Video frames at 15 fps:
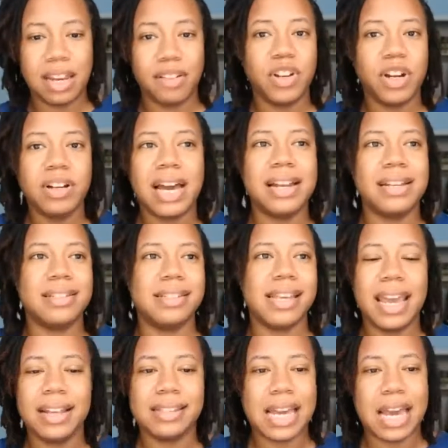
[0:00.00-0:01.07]
If you're not
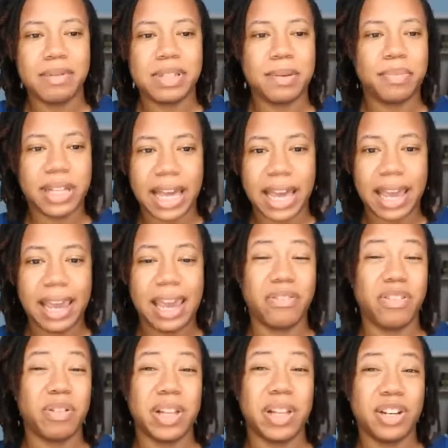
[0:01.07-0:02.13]
taking time to play and
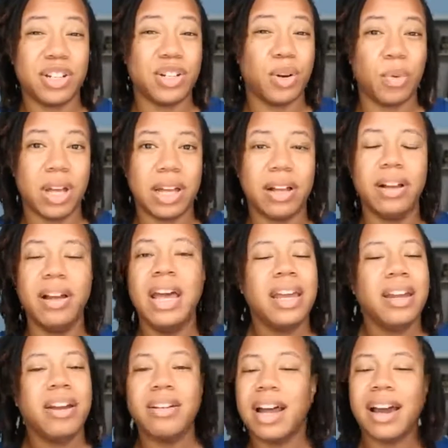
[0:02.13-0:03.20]
replenish your well,
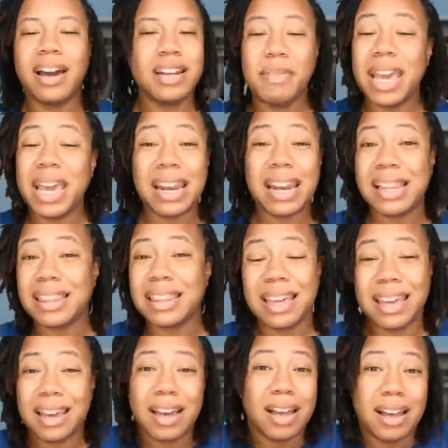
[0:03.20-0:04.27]
you're not going to make
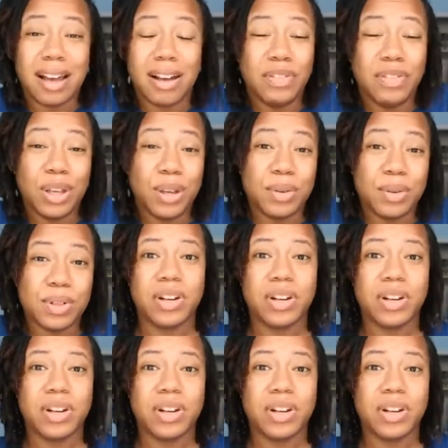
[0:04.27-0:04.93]
anything of use.